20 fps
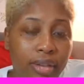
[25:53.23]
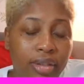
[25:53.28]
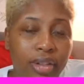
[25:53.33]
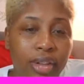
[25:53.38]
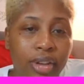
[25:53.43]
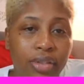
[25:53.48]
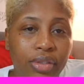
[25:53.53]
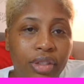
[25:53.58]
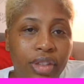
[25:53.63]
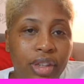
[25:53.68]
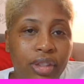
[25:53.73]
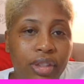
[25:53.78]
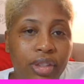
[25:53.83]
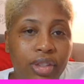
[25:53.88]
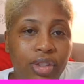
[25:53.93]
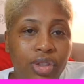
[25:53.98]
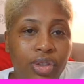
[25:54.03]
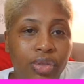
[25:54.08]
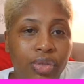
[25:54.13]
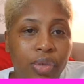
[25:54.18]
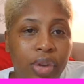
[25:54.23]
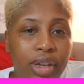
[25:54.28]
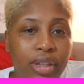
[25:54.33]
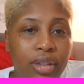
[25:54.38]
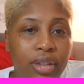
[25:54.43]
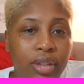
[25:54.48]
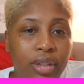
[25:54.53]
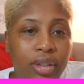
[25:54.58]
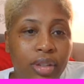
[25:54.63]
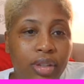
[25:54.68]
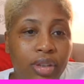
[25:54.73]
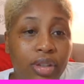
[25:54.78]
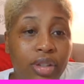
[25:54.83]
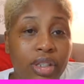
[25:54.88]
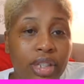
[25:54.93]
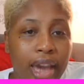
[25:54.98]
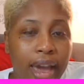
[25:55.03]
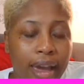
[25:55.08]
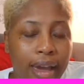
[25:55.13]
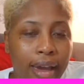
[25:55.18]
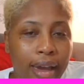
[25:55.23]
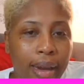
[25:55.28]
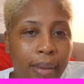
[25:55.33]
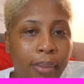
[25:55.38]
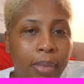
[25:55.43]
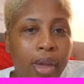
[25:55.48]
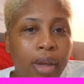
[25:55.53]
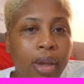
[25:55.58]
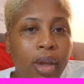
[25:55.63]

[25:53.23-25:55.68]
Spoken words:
Don't think that you've wasted your time.